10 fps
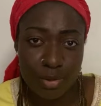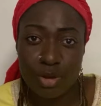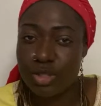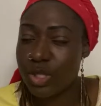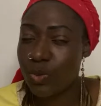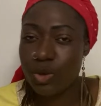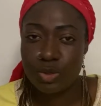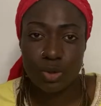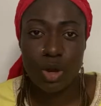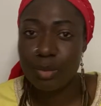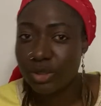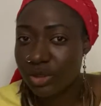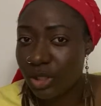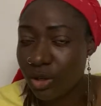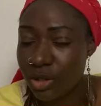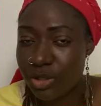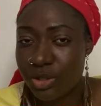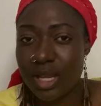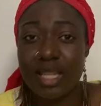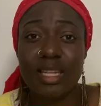because you want to come into the
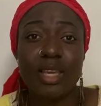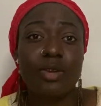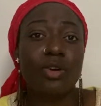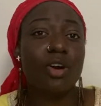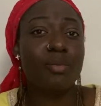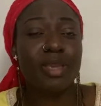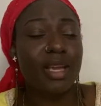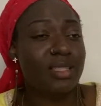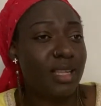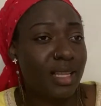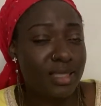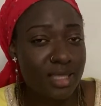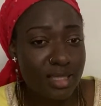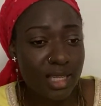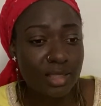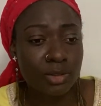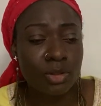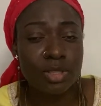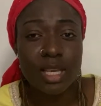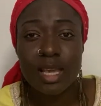country and then you're coming as an assistant
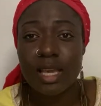nurse,